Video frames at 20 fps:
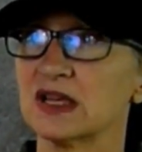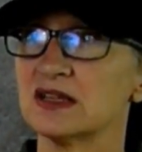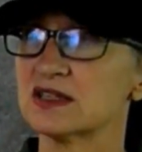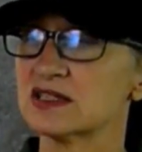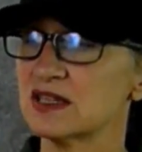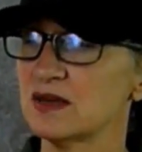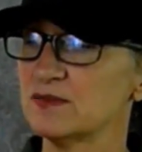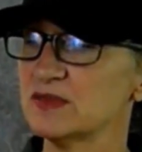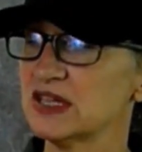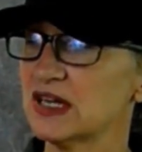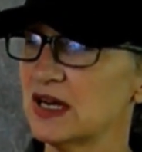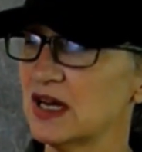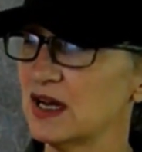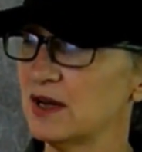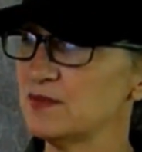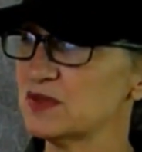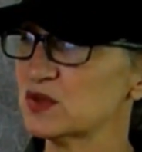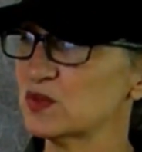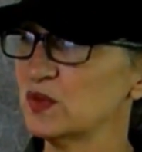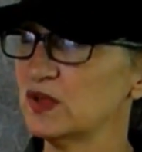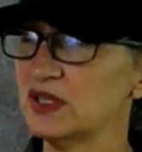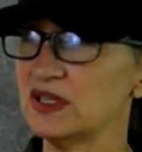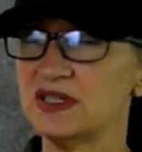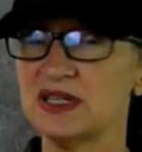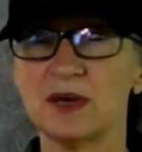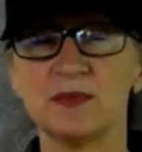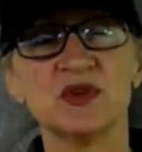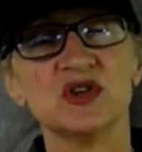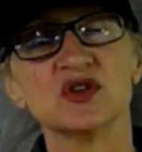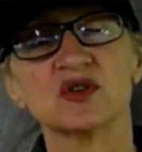Sometimes when the
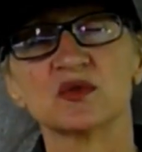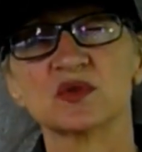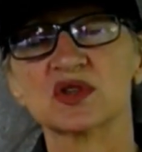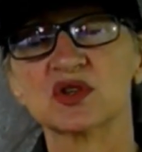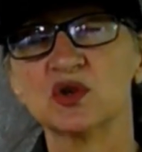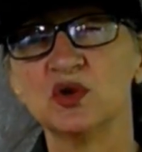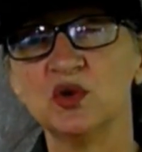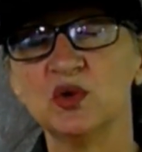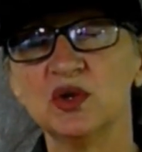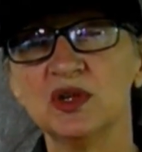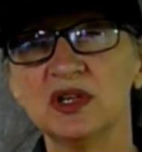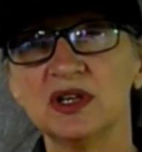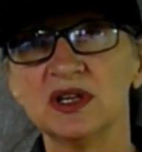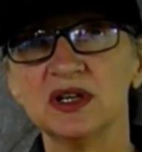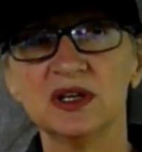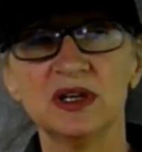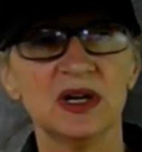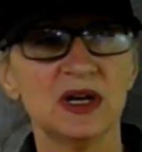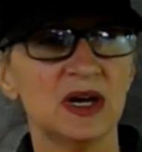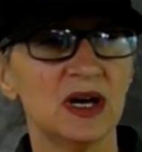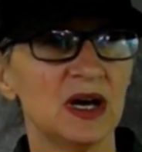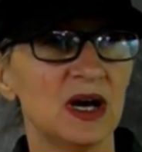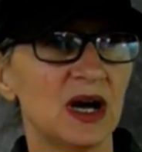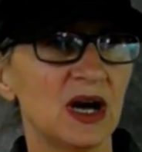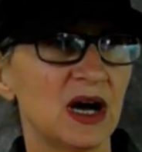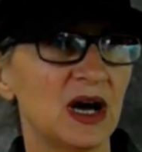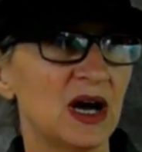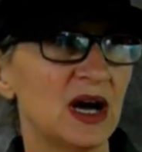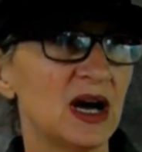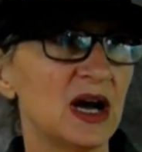temperature was cooler,
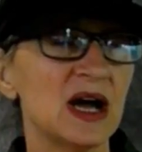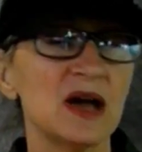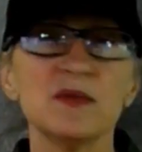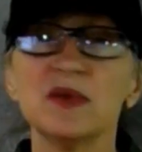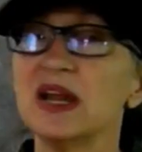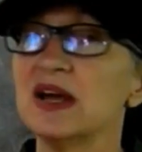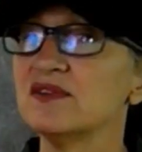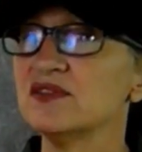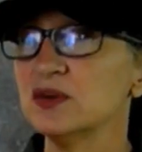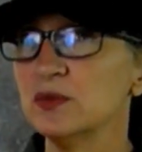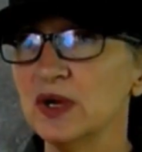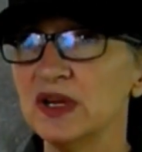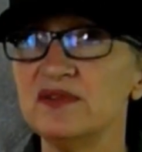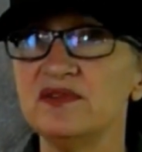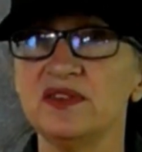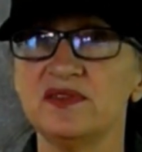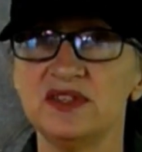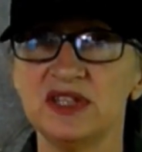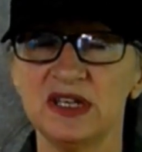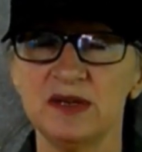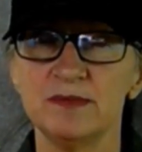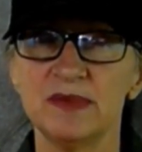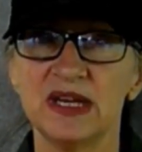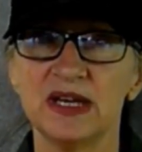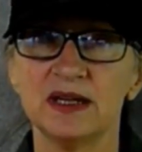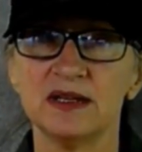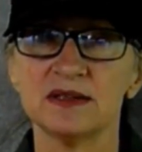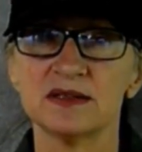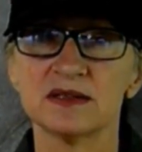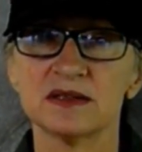I would have to wait 15
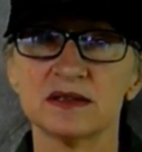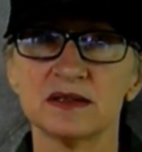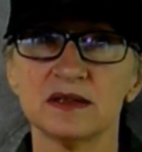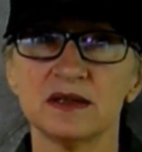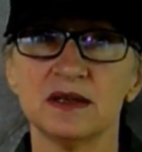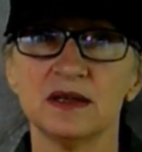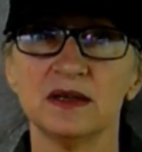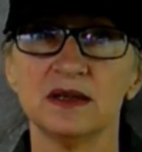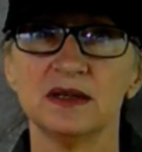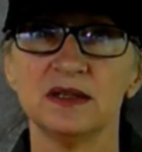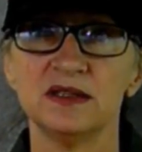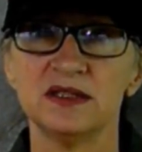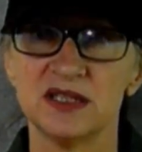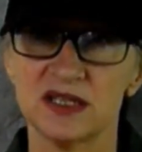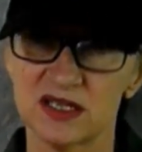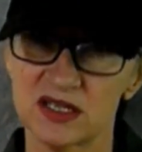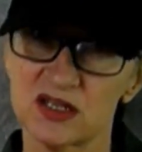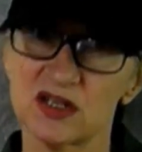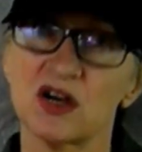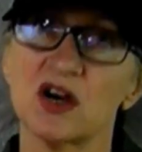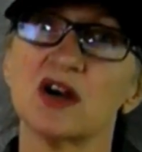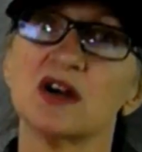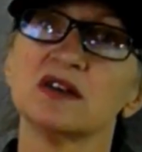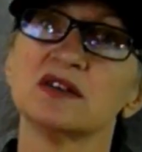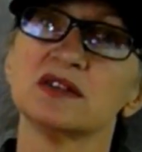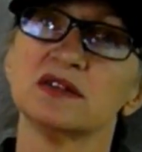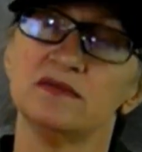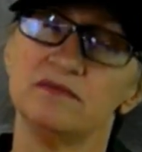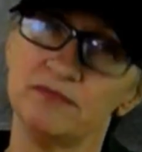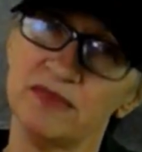minutes to
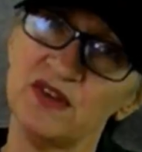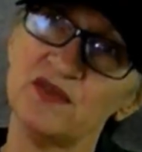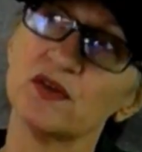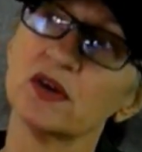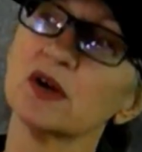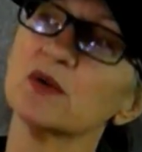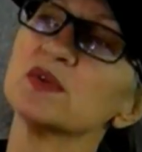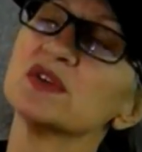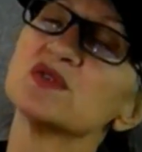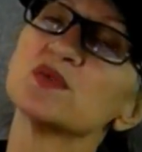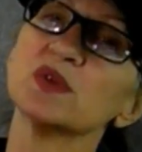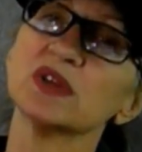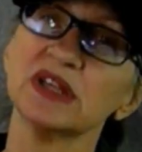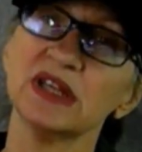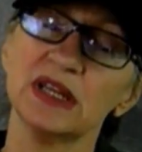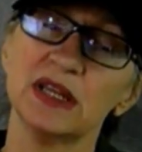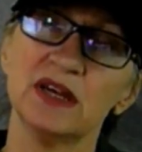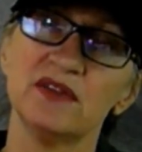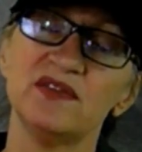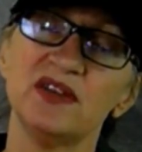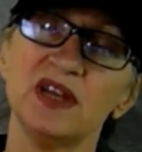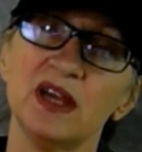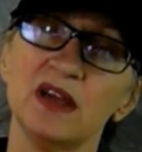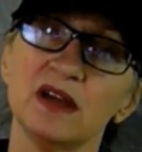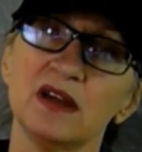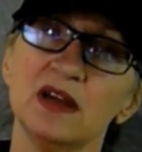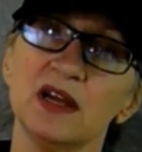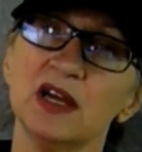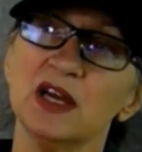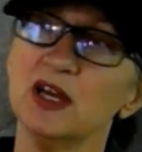start before it was really lifting.
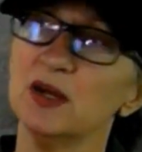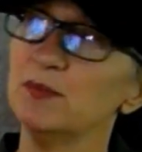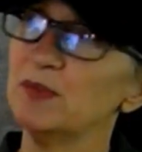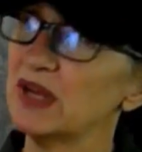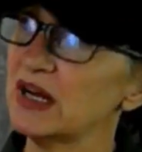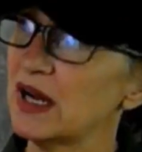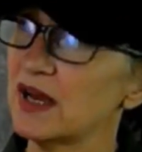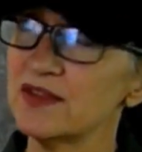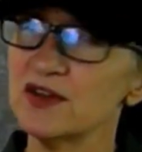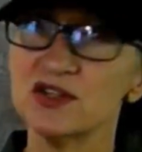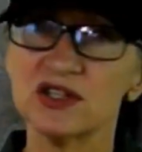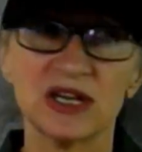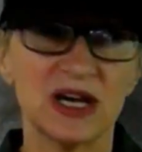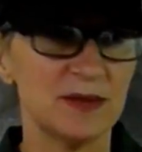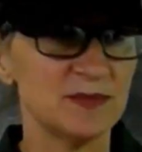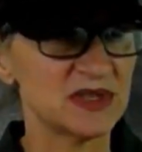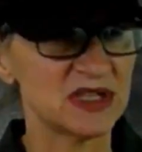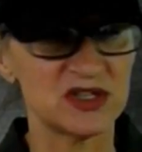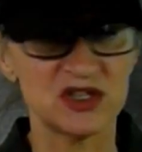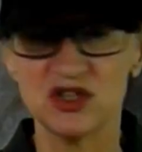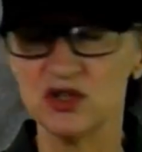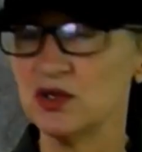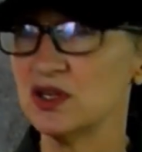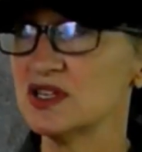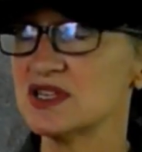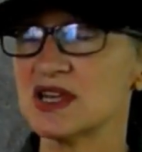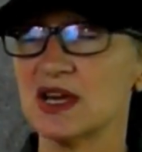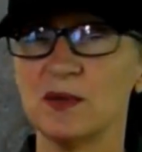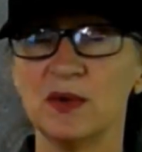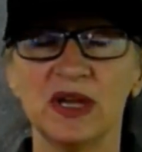But other times, as soon
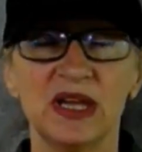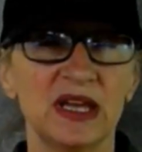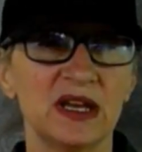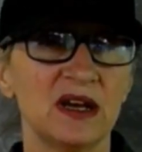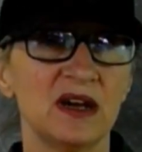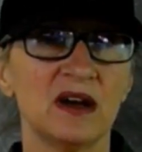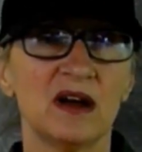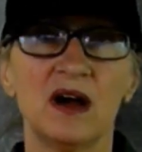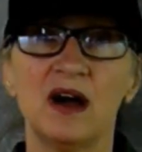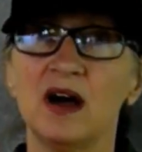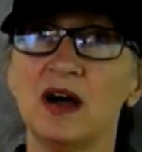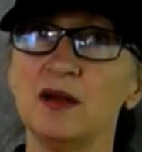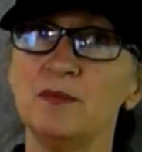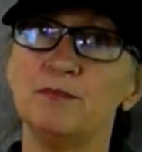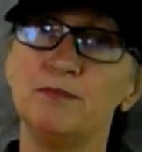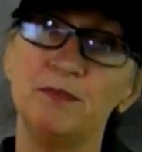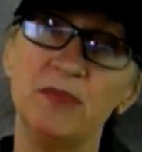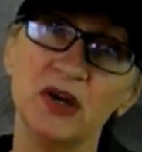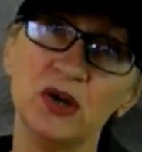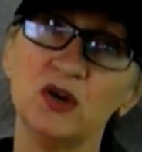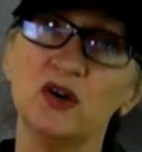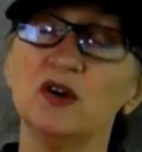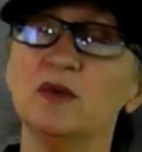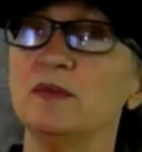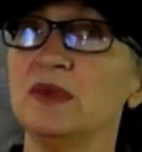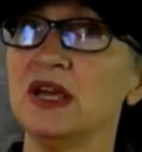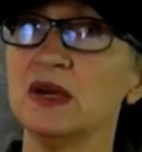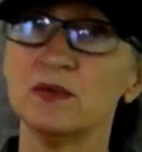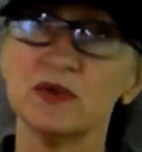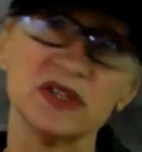as I would get it on, boom,
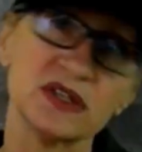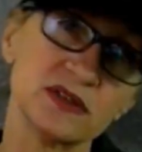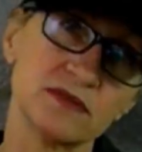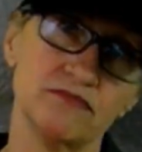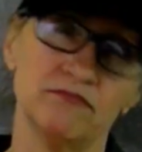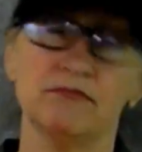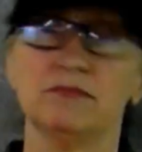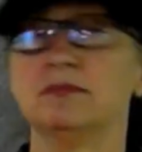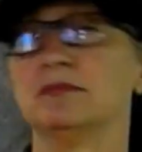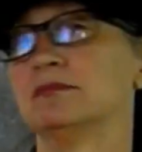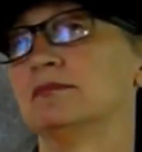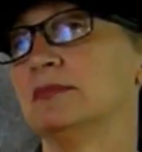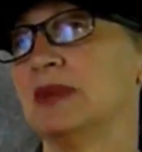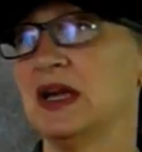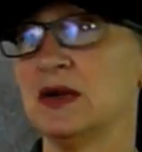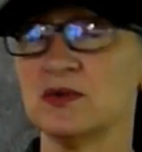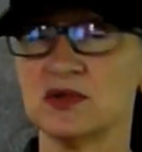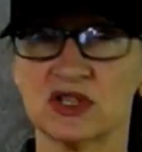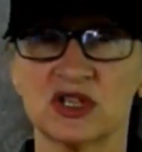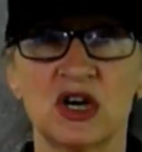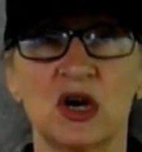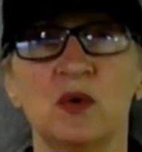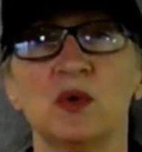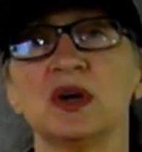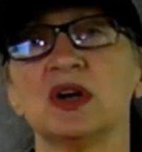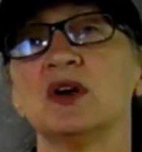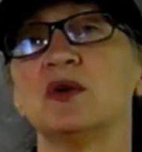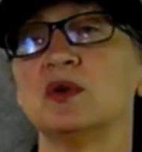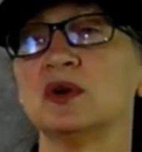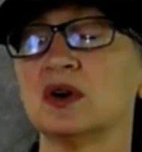it was
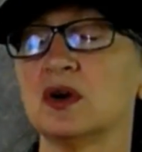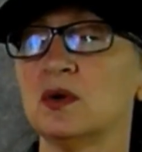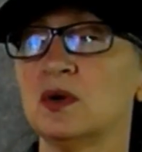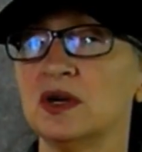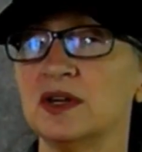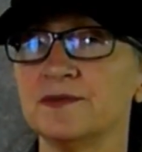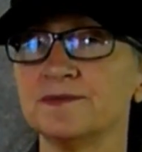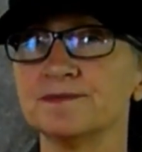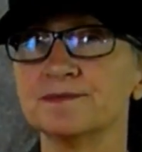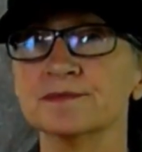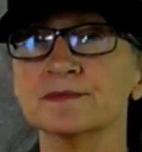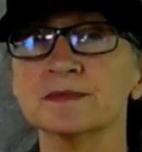going, going, going.